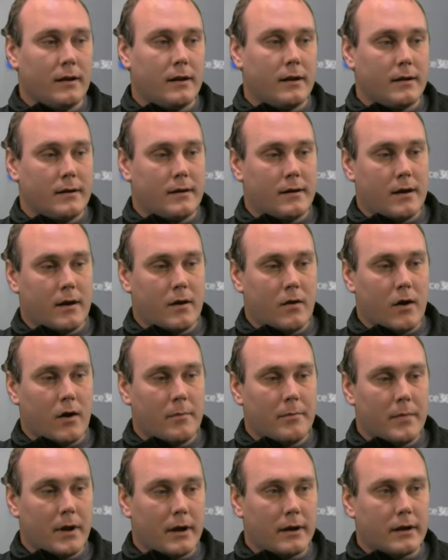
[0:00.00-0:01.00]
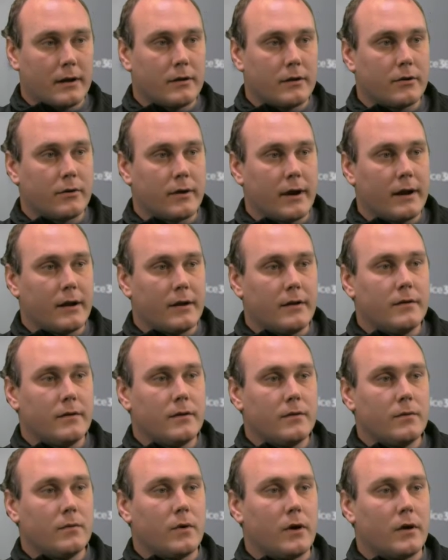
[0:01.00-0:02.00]
Now, I'm not going to create a
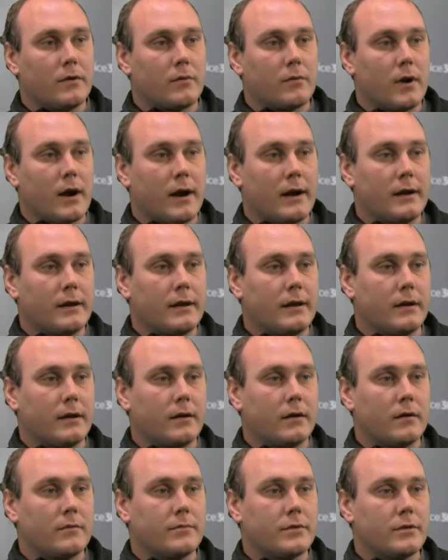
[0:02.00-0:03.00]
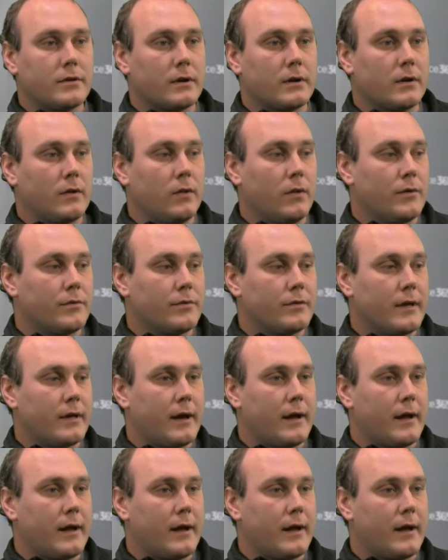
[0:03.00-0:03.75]
new one right here. I'm just going to close that